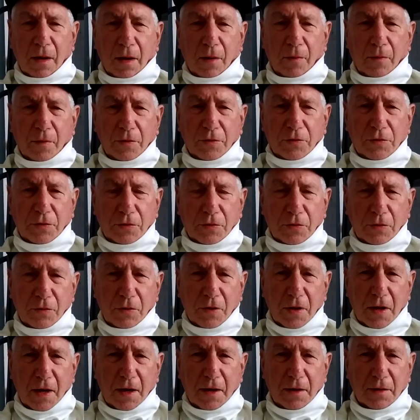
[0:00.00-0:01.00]
And once you do
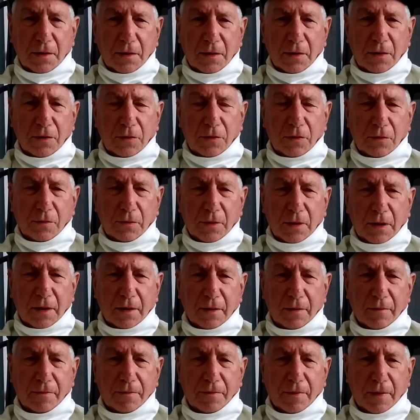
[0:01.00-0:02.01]
that, you'll
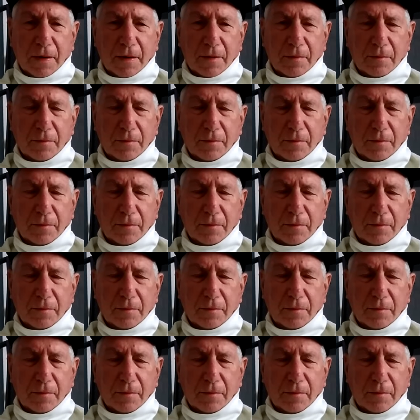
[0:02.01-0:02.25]
have